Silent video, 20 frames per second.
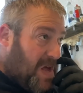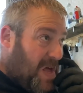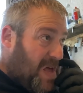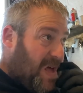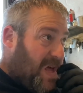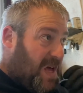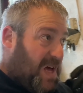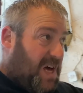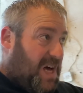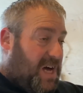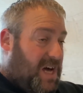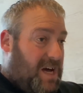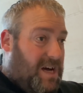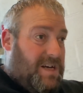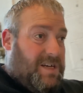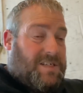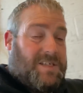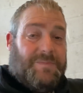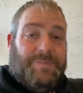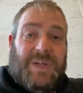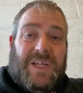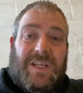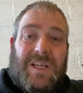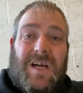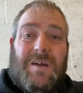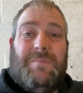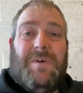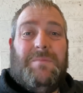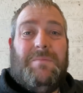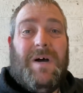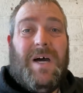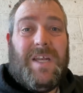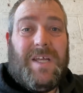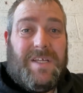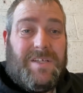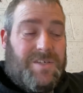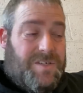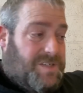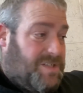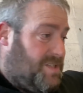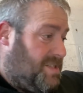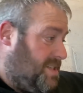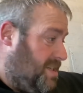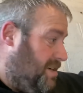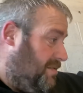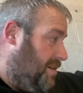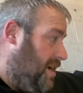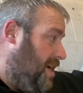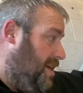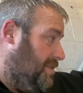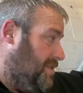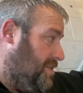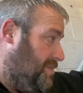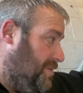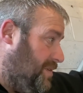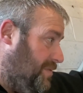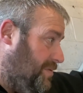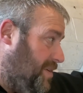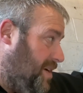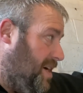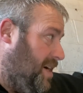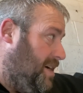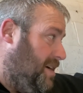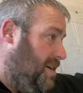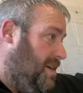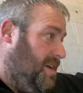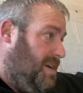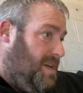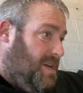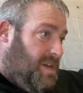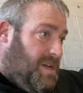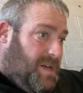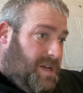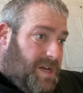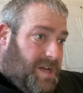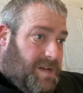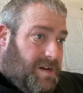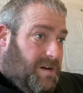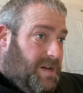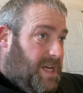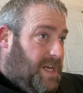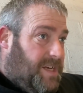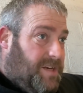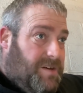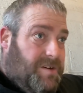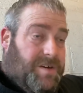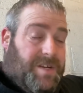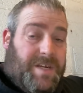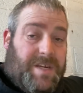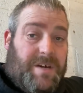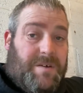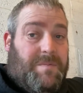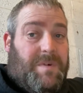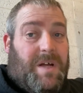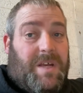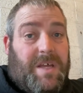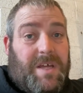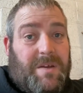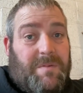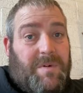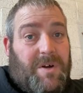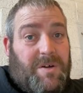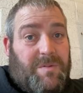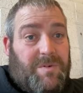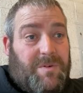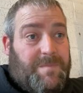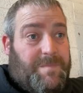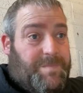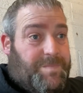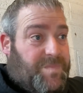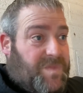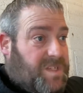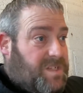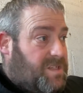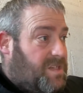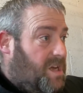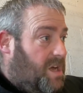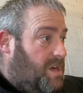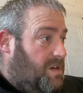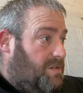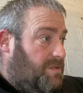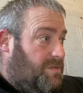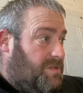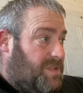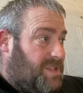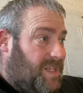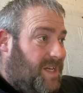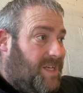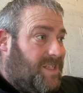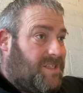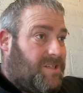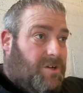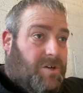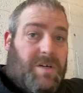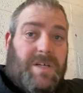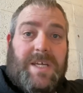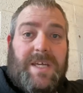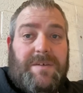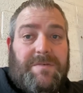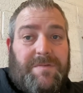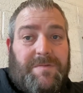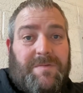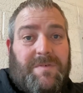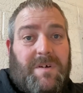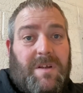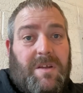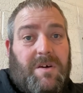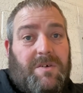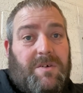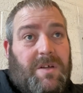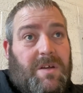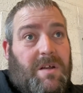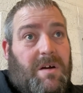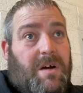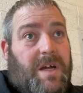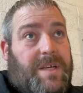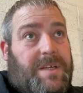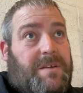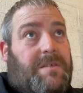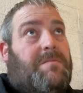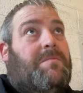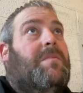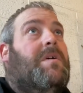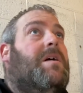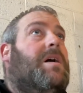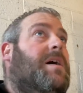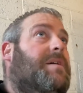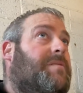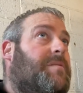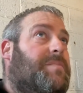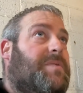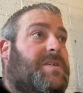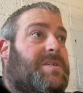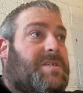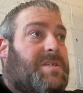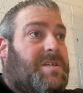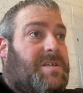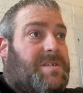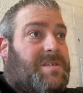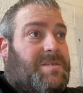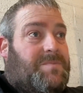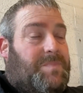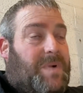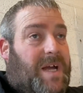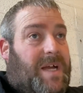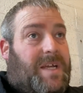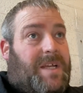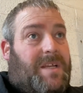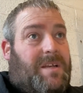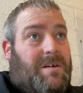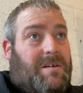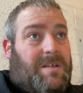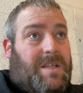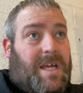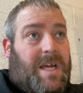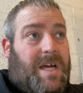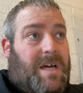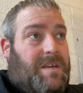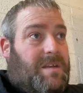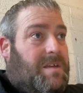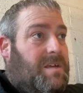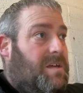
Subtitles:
It's a big lump of money just to sit around, to be fair, and I ain't earning no money at the moment, so something's got to give along the line. My other business back in lockdown,